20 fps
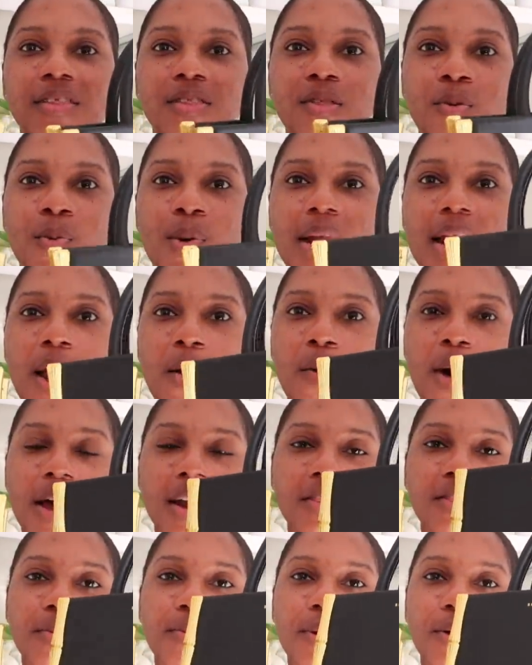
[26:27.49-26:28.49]
the one I
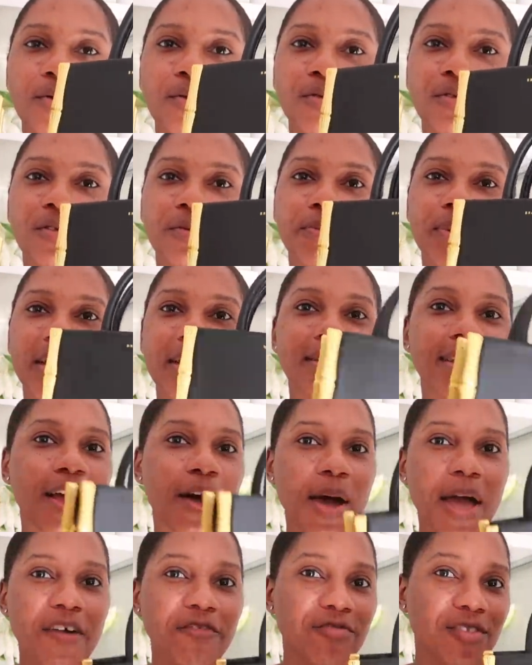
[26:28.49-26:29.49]
wanted the most. But
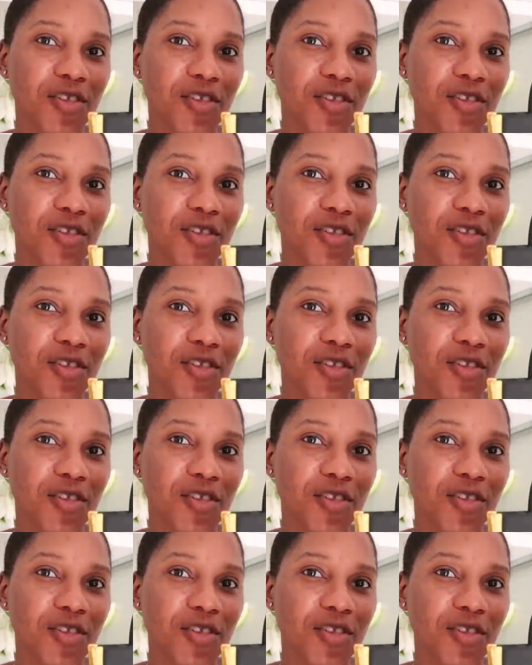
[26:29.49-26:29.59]
now I have